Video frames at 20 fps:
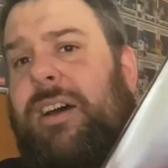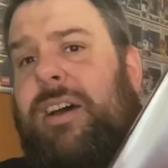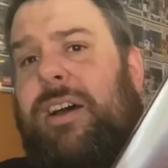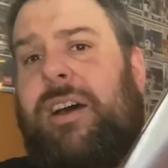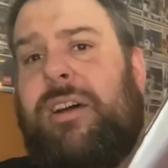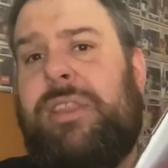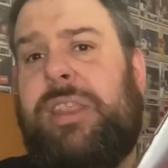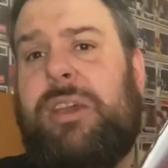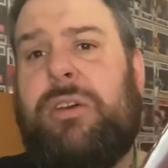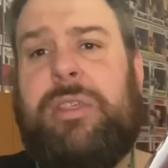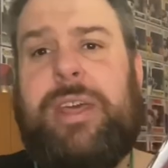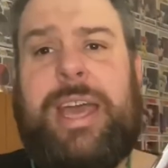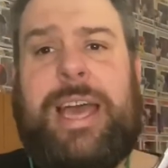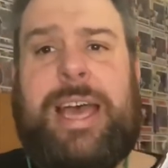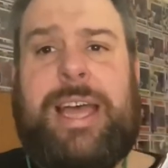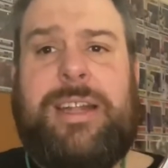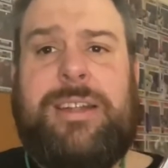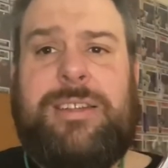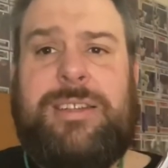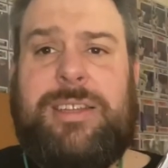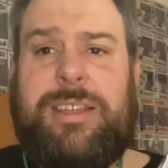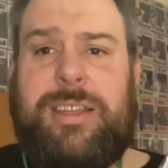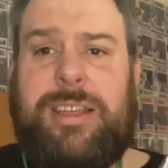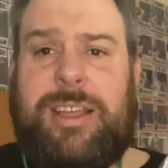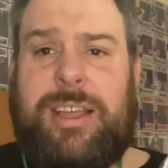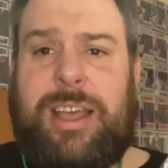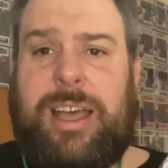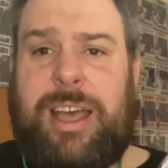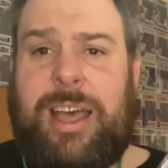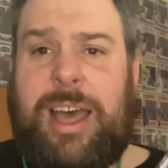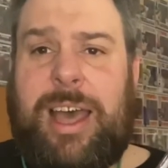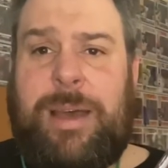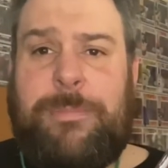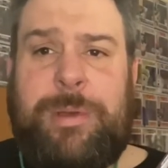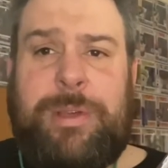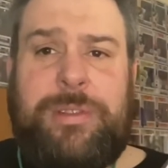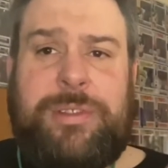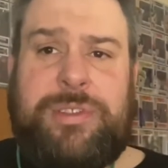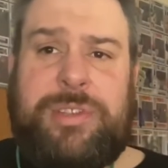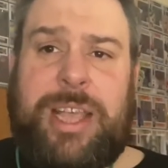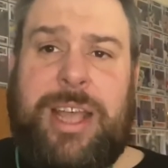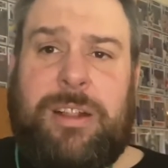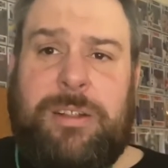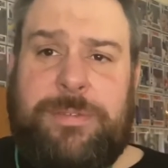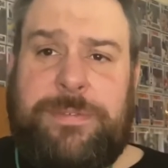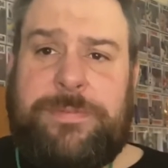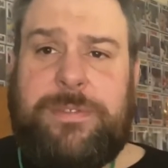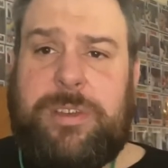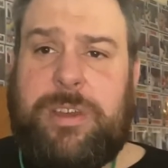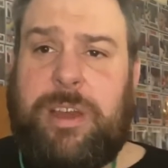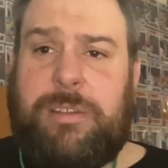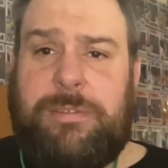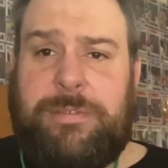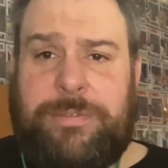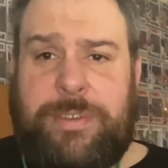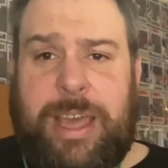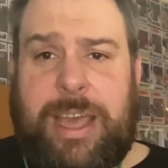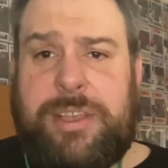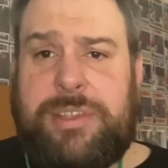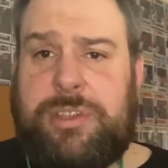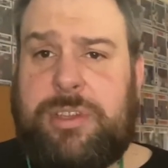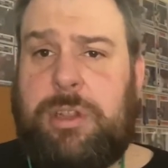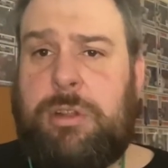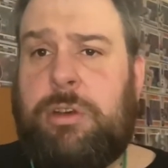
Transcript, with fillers: on the other hand, I'm a self-confessed